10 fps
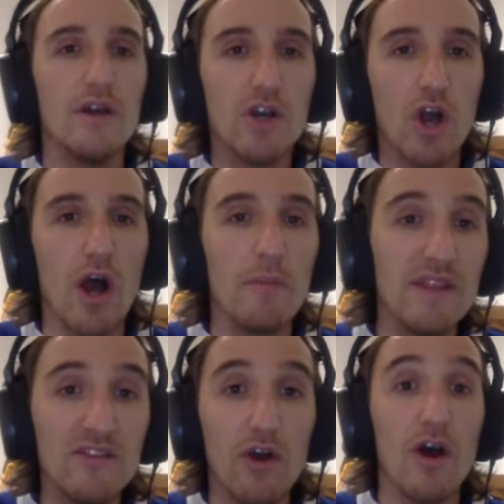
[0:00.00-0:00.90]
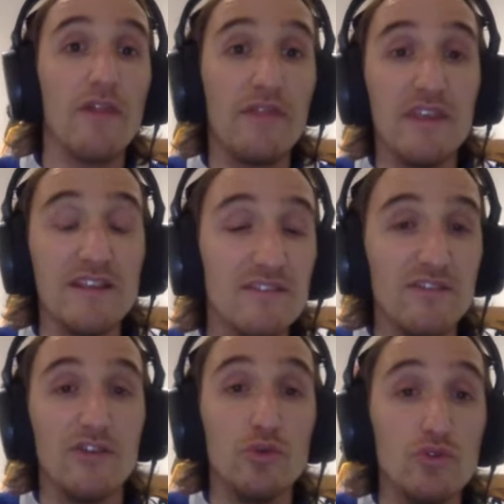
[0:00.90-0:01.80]
Comment on
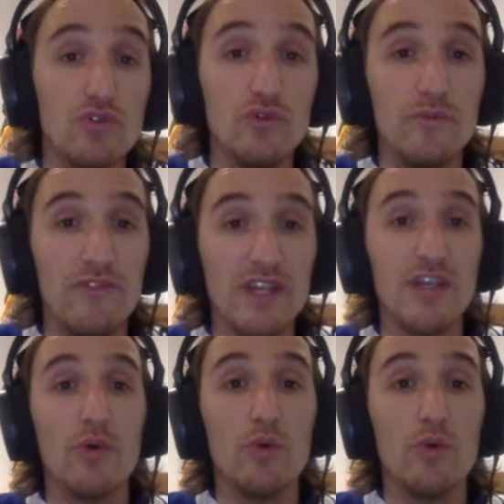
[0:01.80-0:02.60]
this YouTube video.